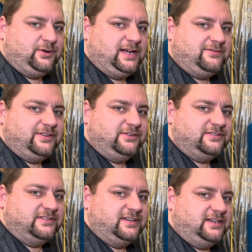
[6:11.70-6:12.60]
we have
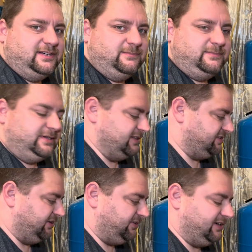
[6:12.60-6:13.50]
those
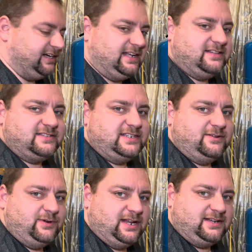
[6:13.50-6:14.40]
installed and against
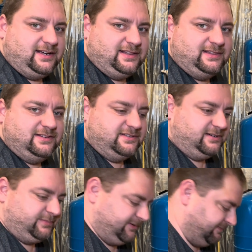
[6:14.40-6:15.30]
it, we got to tighten those up.